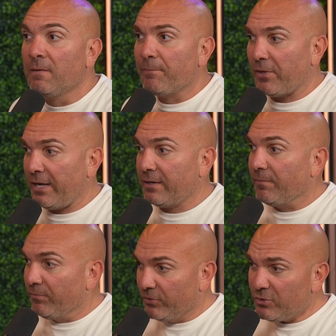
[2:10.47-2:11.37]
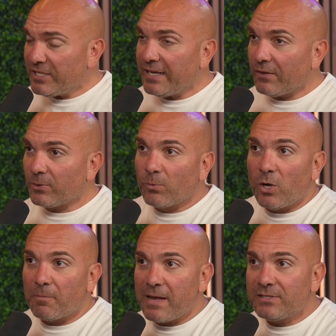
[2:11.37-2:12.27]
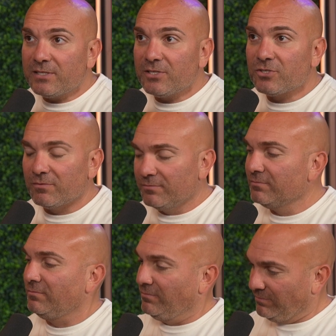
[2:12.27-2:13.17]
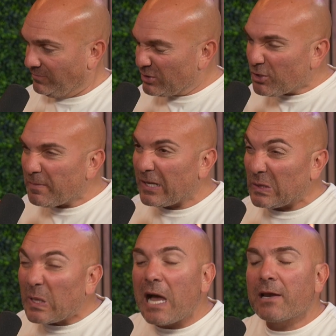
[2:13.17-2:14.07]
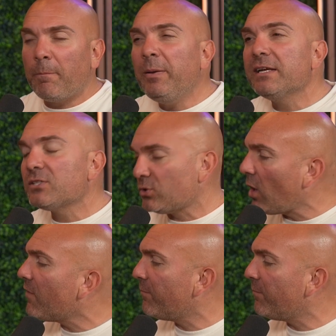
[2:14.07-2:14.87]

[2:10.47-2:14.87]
like you send out the wrong message, there's going to be a lot of pissed off